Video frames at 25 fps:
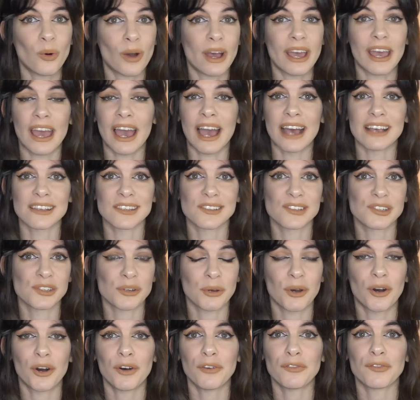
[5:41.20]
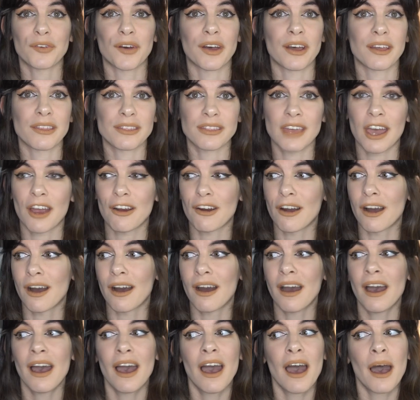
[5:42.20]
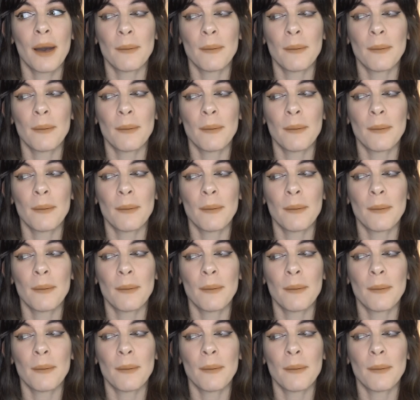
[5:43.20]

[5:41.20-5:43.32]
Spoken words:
what it has to offer. There are